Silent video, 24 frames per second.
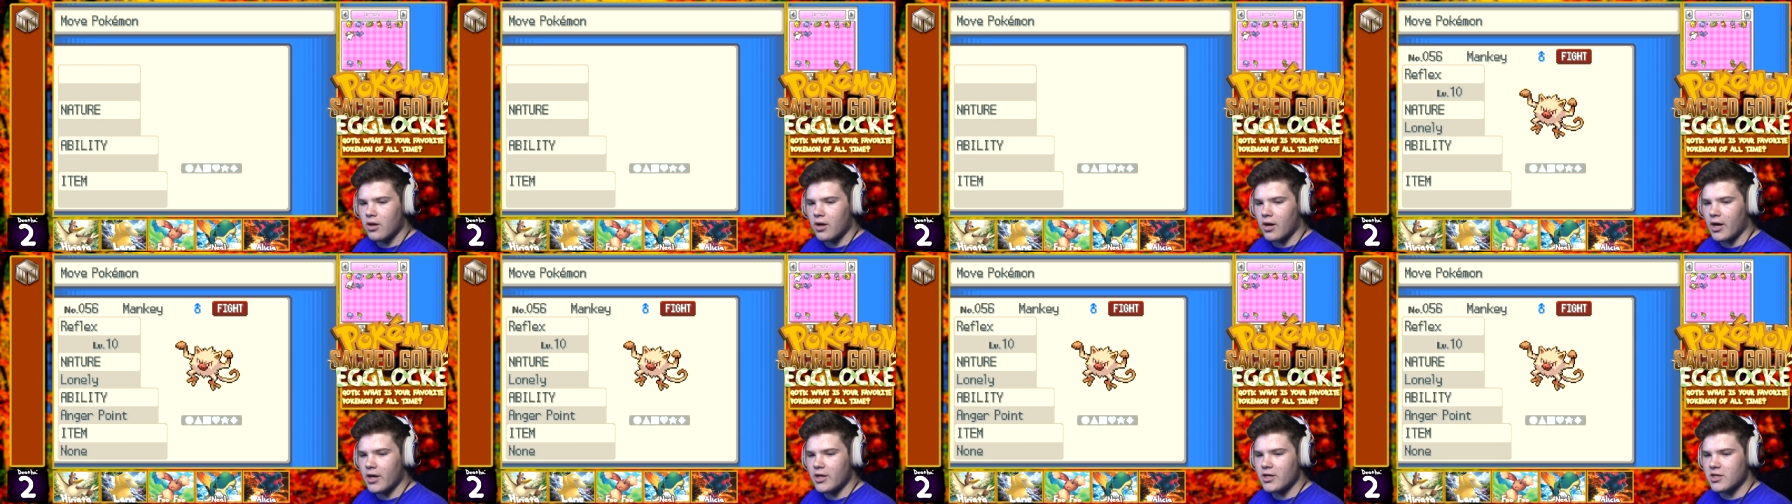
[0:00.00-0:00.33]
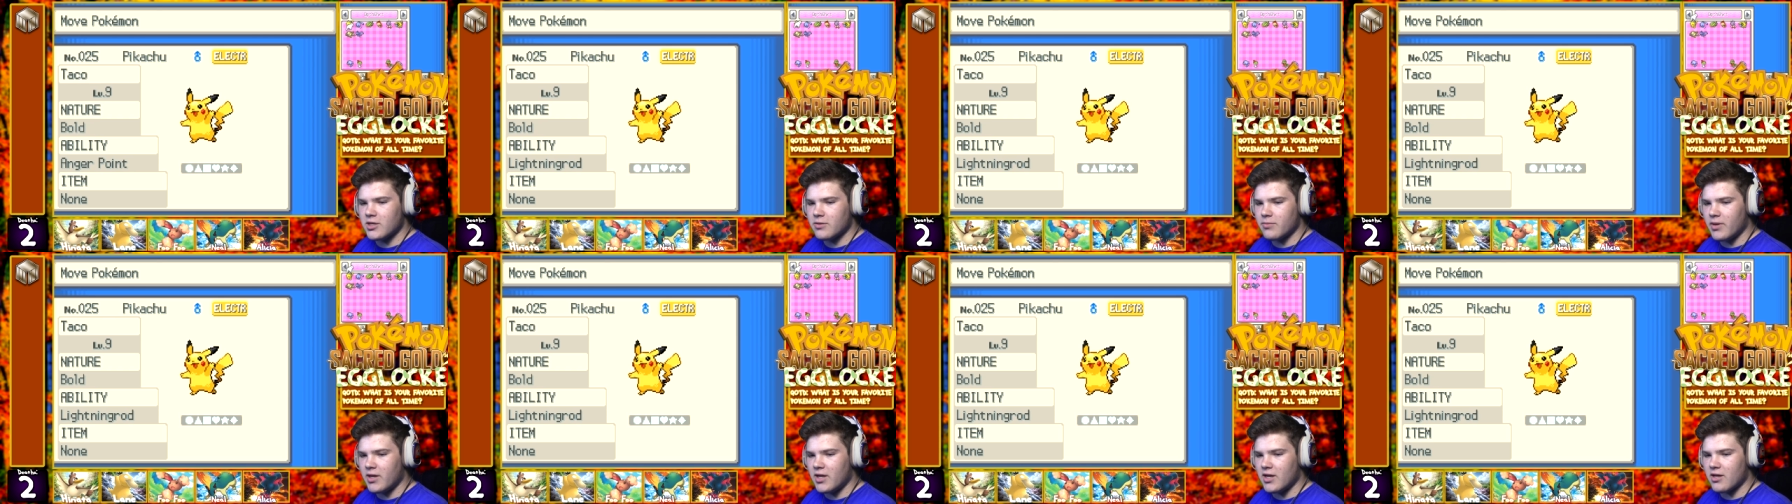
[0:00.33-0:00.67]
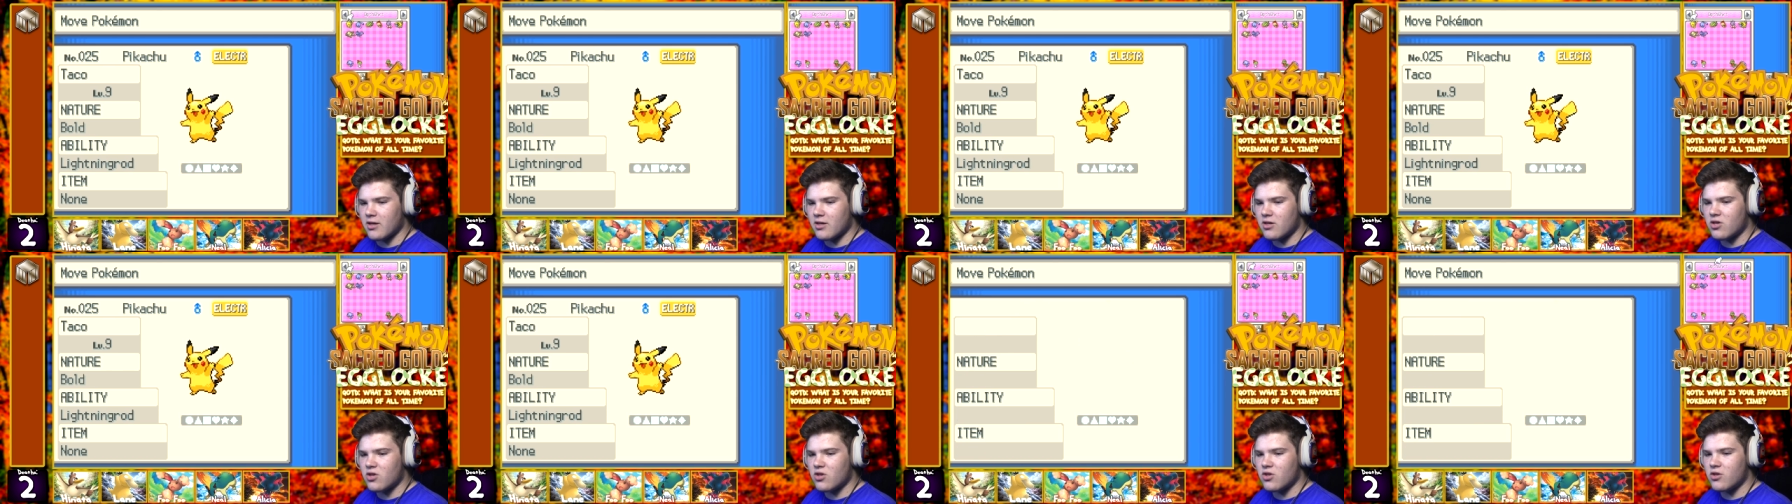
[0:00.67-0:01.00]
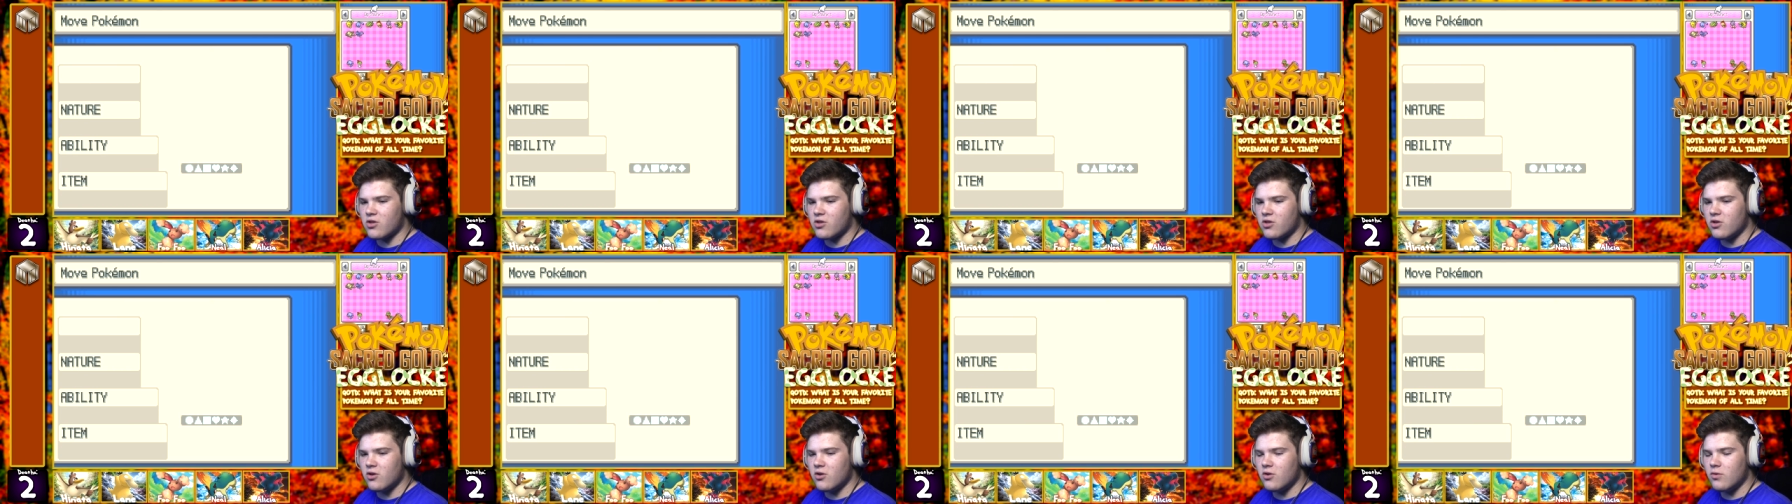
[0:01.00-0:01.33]
I just made a
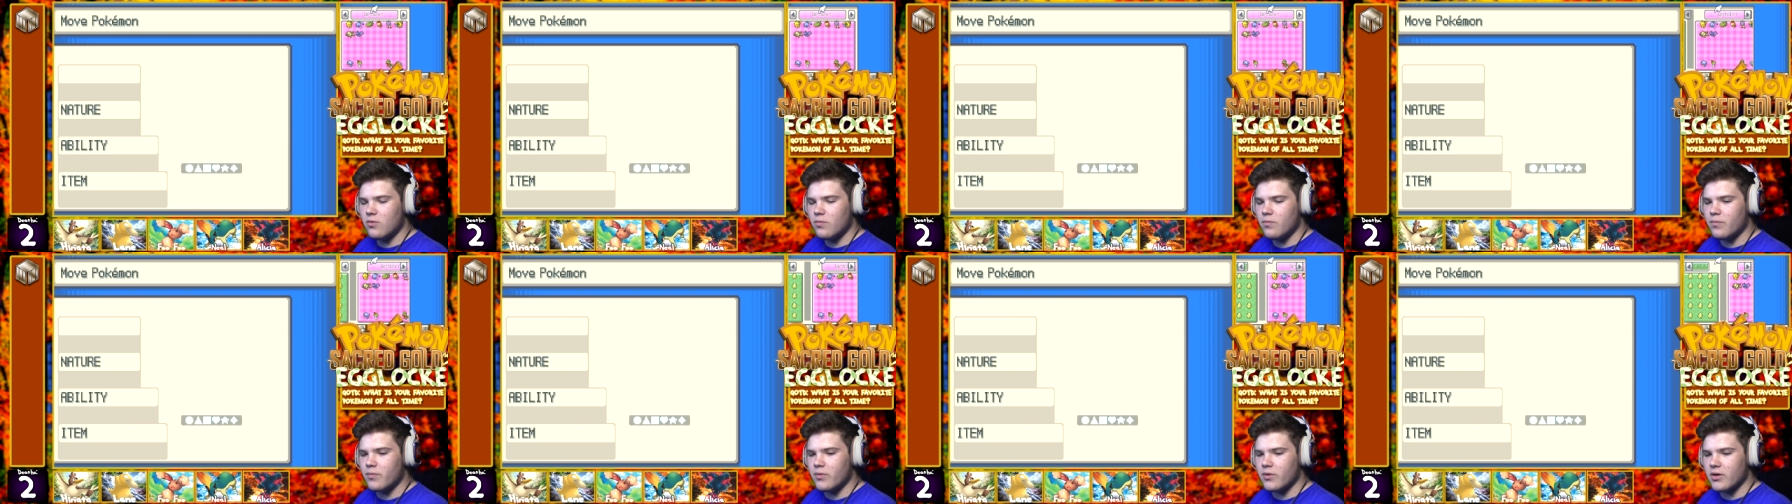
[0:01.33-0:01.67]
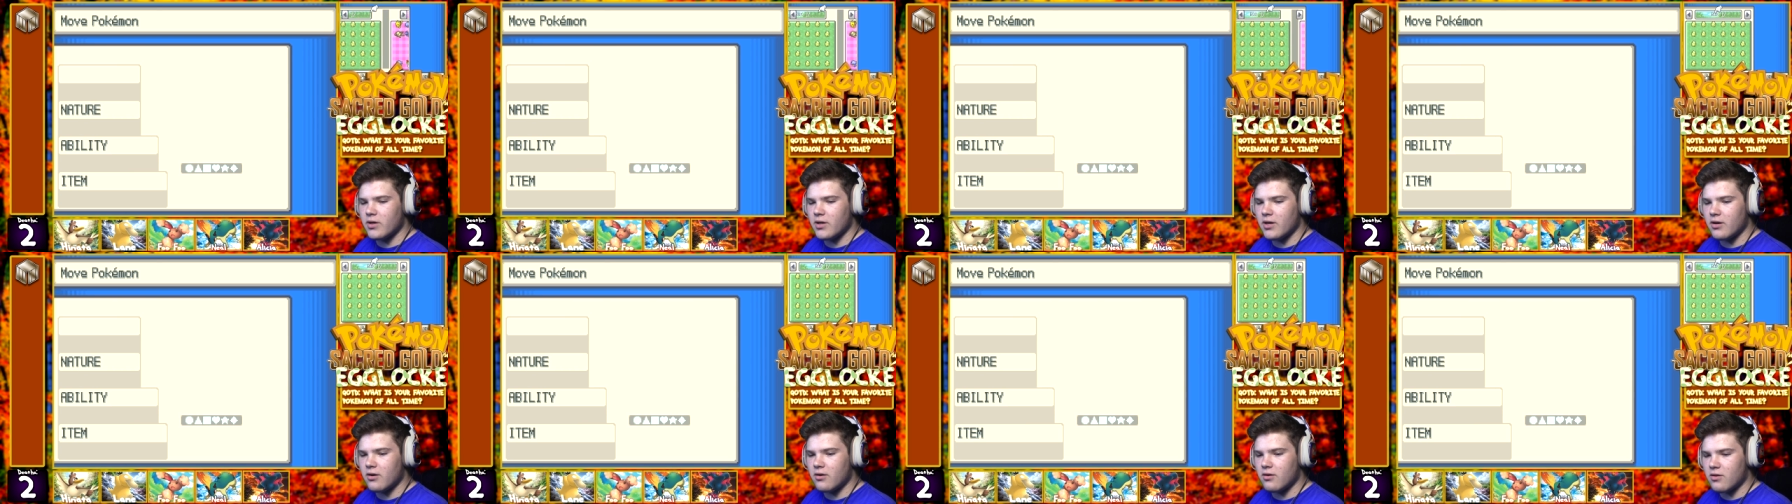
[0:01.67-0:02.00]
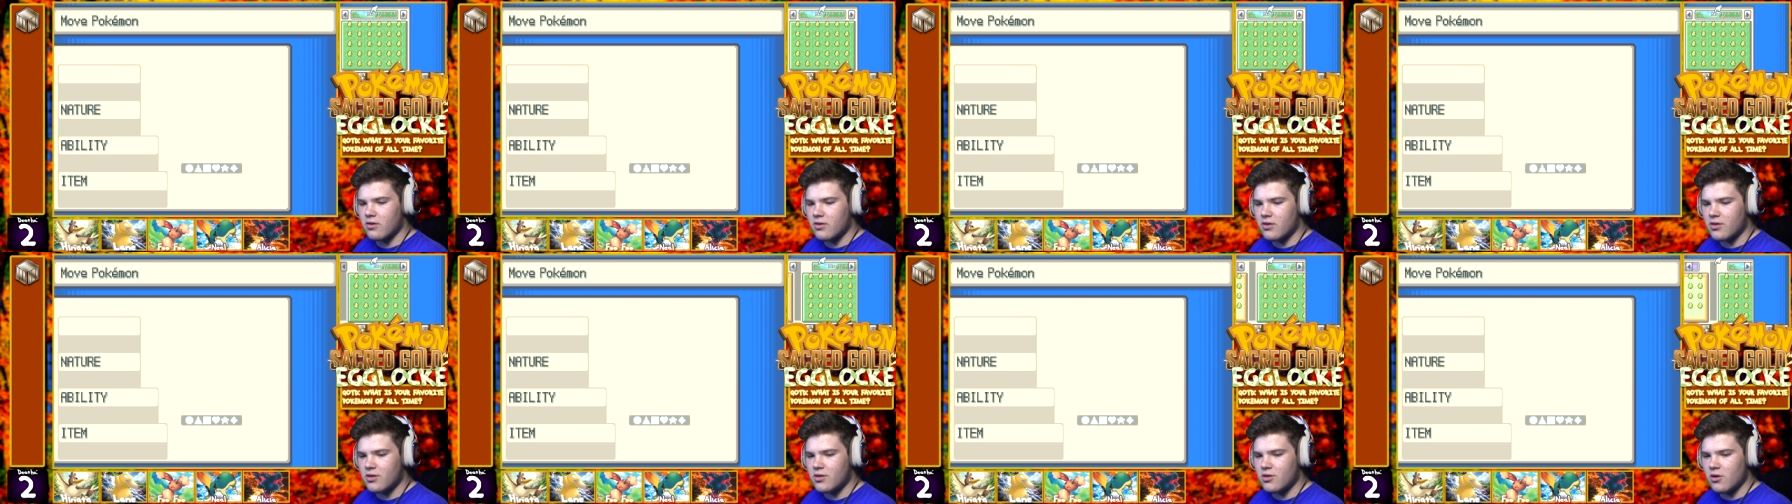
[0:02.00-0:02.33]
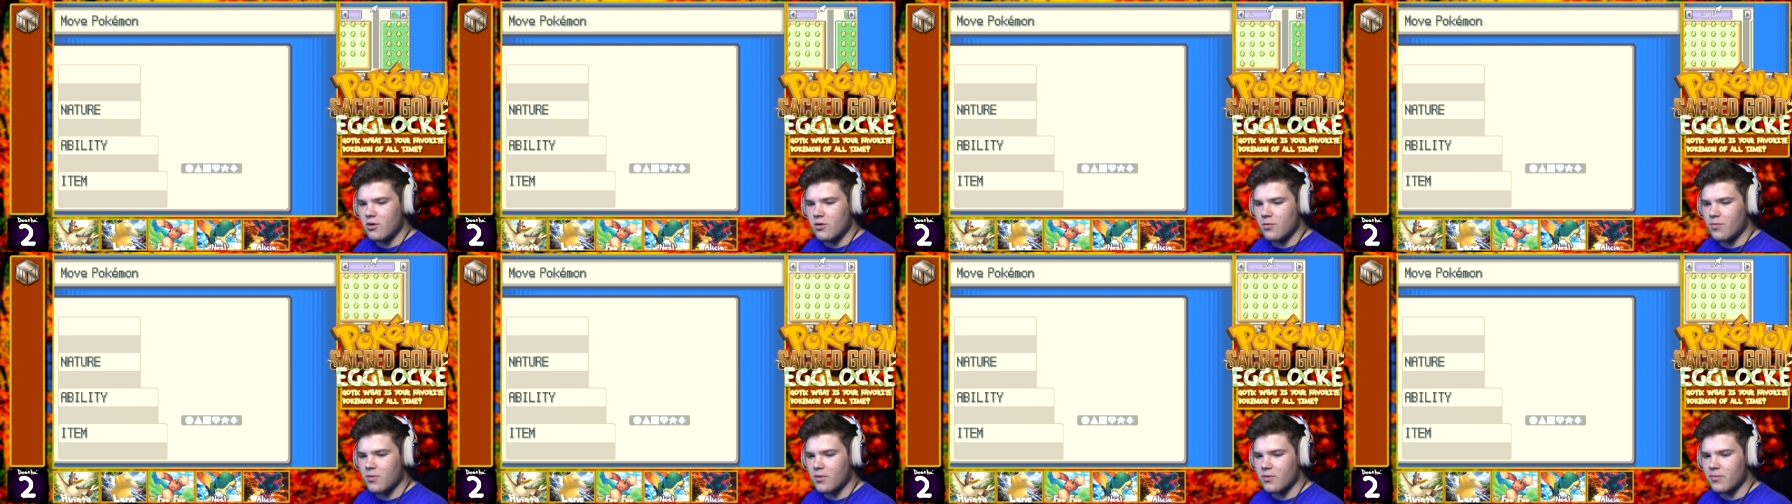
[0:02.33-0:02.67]
stupid,
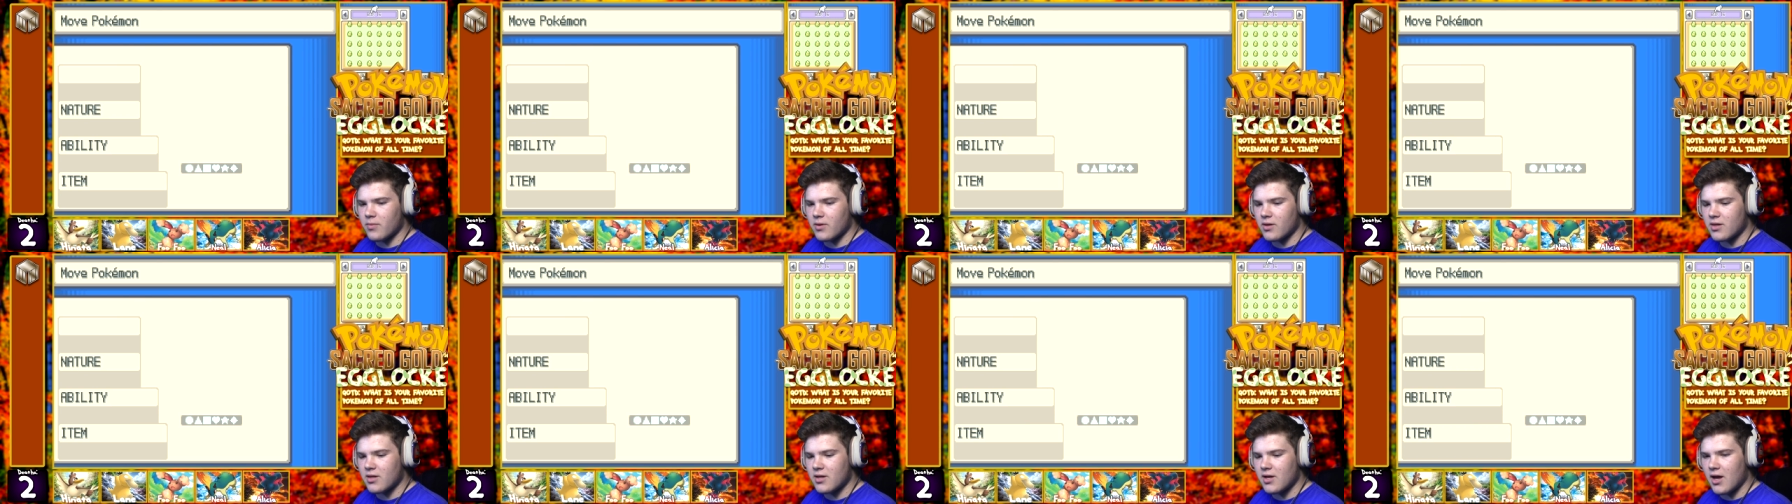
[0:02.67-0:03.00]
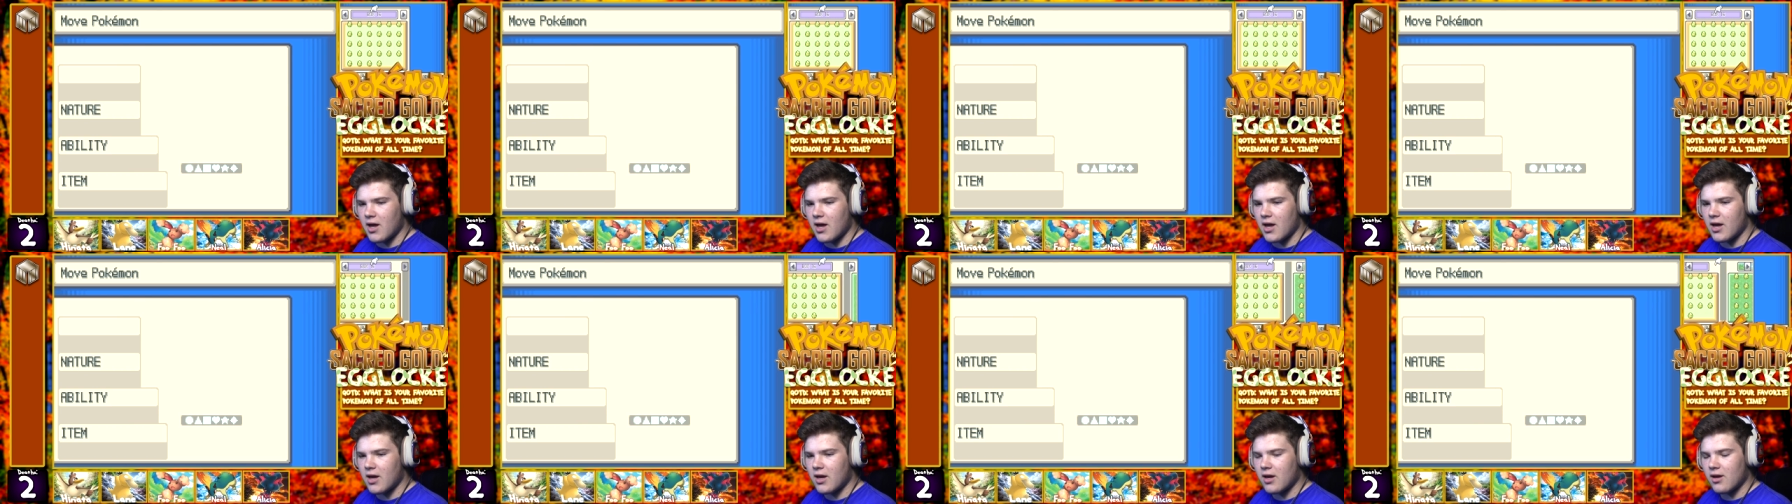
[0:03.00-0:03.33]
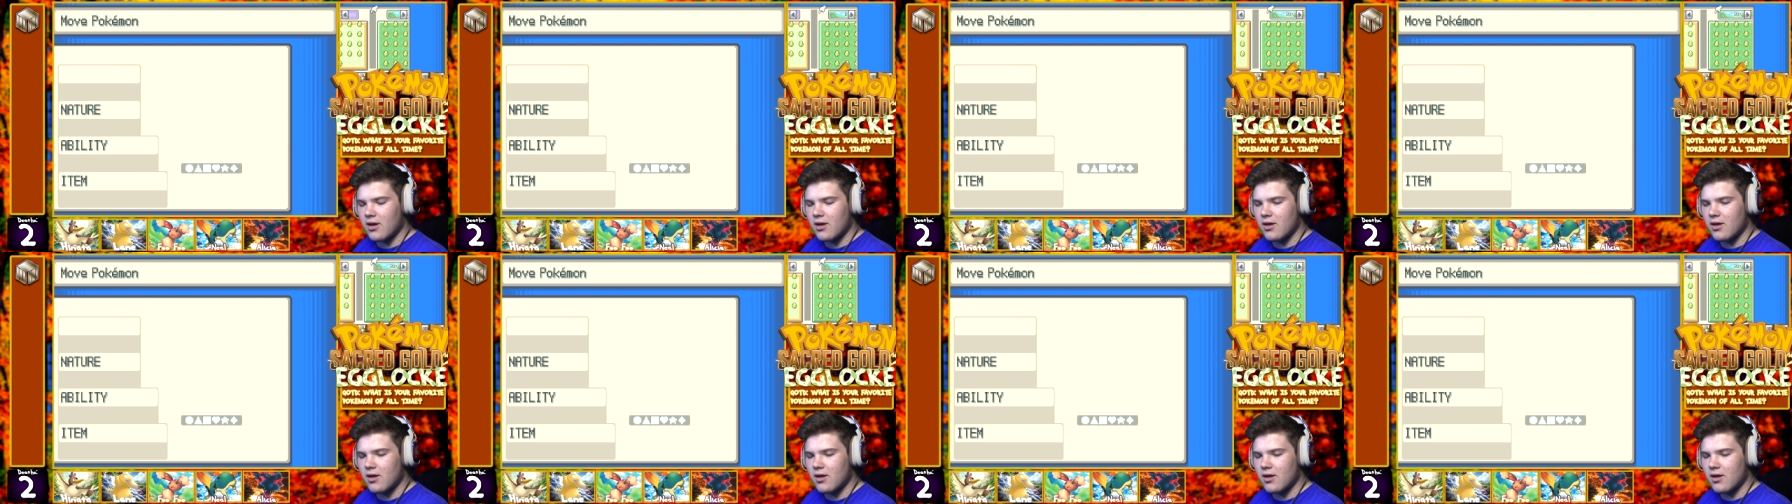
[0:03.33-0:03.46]
stupid mistake.